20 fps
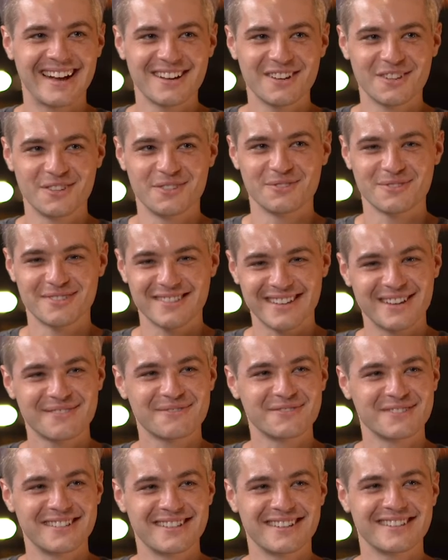I could use that
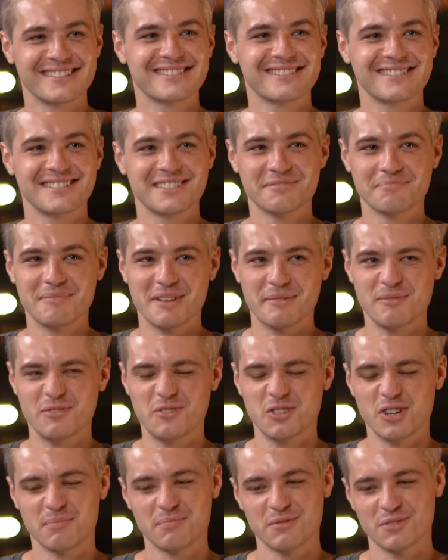for dancing, make me
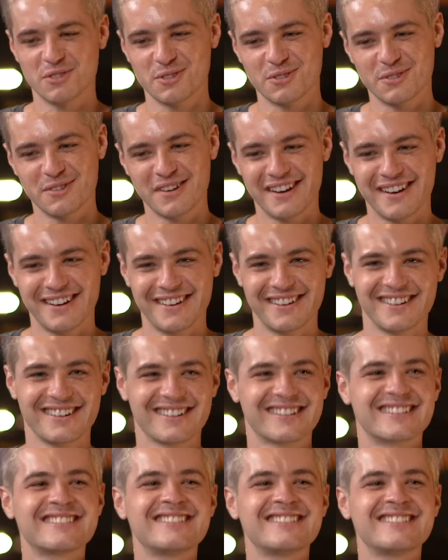jump a little higher.